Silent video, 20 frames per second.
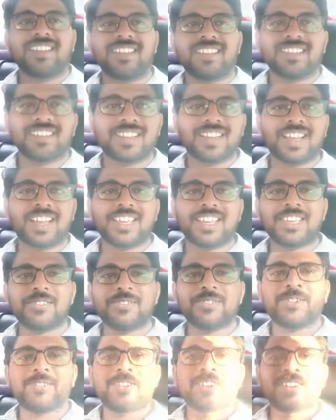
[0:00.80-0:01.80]
hi
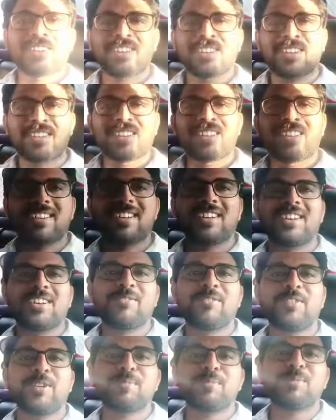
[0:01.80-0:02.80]
everyone uh, we booked